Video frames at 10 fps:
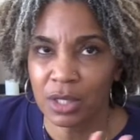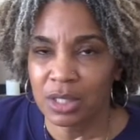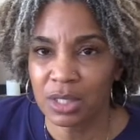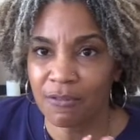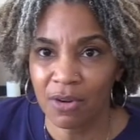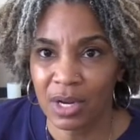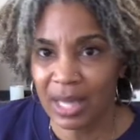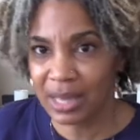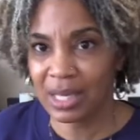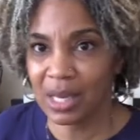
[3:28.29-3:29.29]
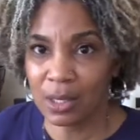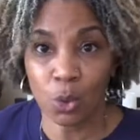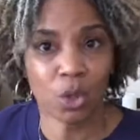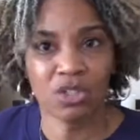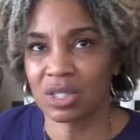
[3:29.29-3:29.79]
stuff on at the end,
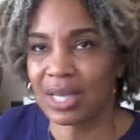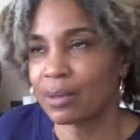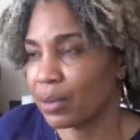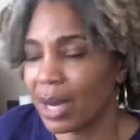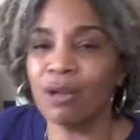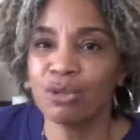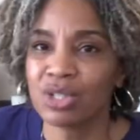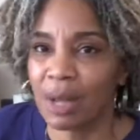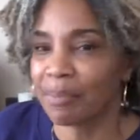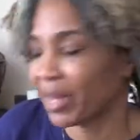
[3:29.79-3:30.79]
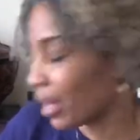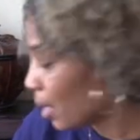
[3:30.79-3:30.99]
or just, I don't know, I'll do something.